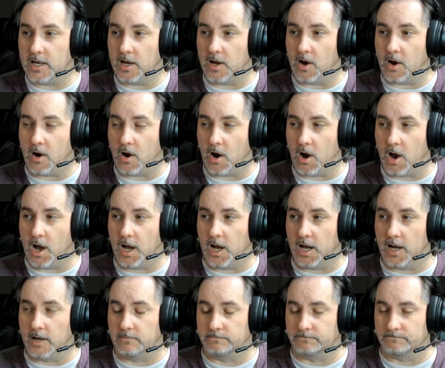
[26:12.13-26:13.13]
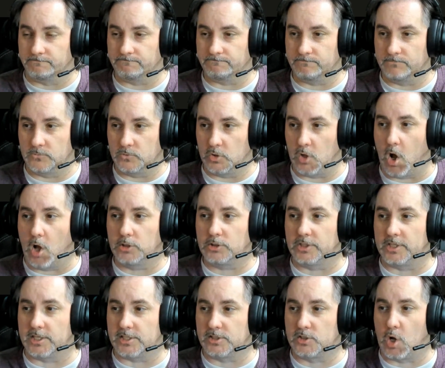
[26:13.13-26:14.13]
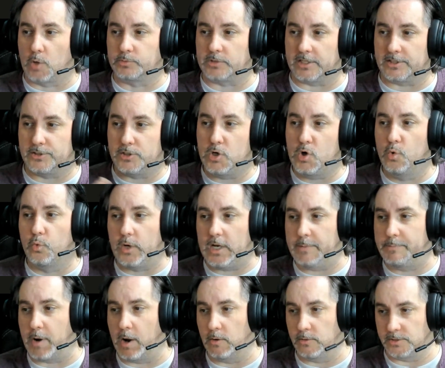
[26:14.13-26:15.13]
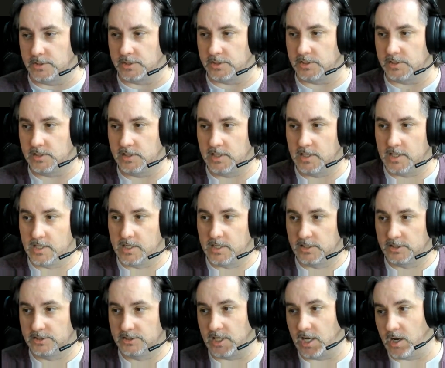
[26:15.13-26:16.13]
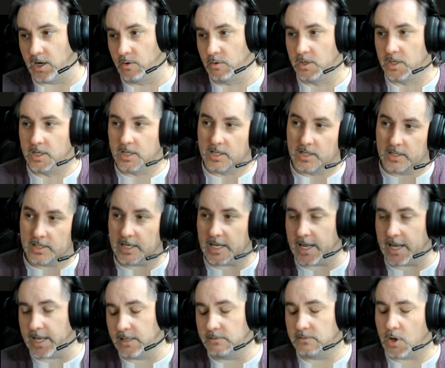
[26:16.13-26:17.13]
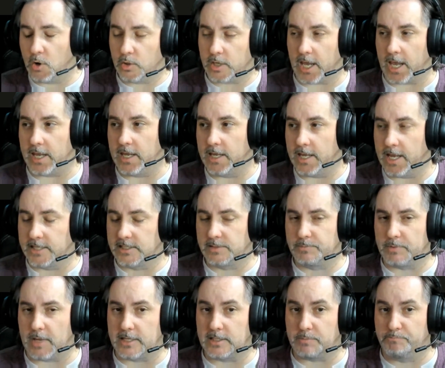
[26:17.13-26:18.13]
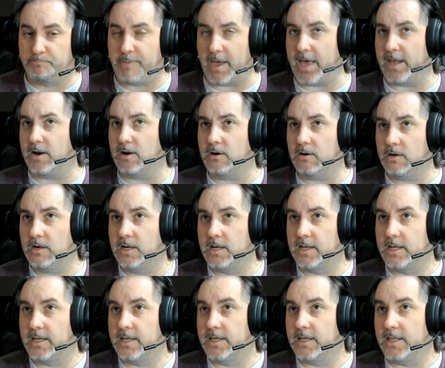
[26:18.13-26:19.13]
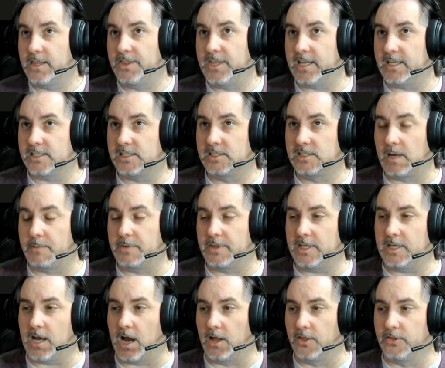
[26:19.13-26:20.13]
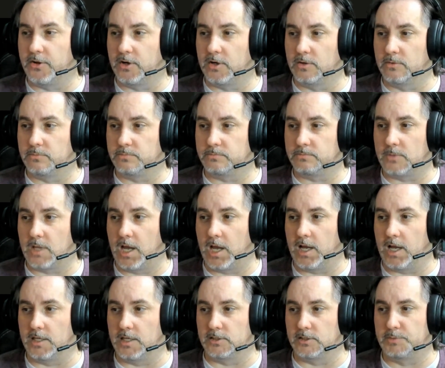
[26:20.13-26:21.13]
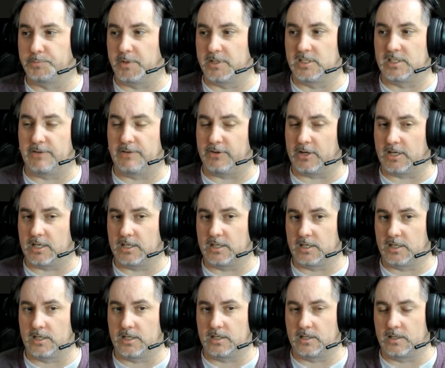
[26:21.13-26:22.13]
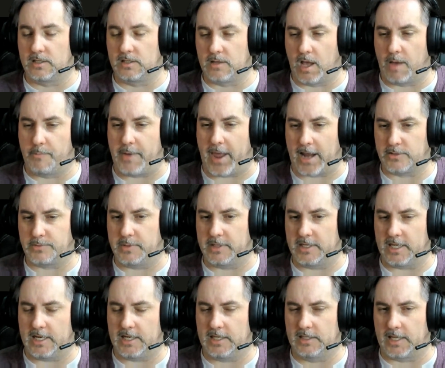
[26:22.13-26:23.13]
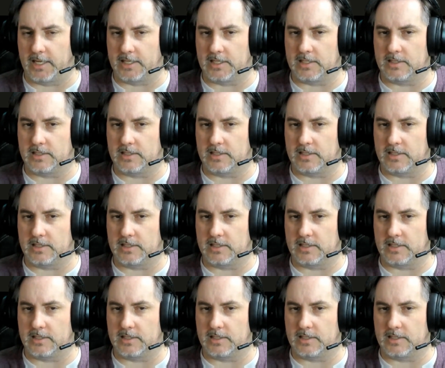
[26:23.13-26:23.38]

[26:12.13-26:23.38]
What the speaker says: alternate sculpt, and 2 reposes. So, yeah, okay. It's better than some of the other specific packs we've been getting, like